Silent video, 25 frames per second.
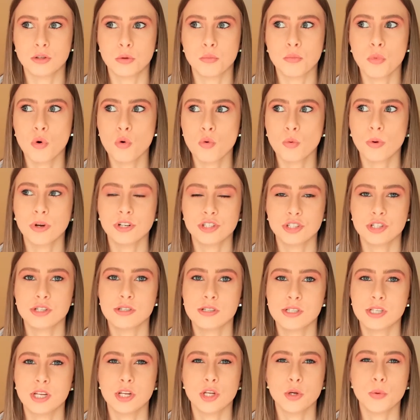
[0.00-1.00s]
The more
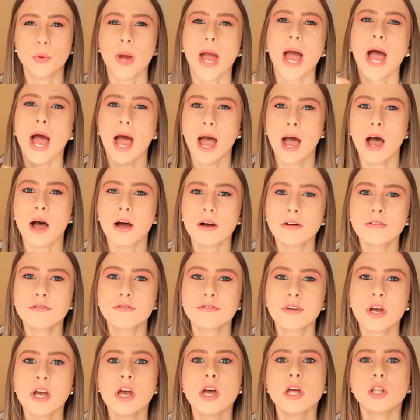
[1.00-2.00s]
questions that you have,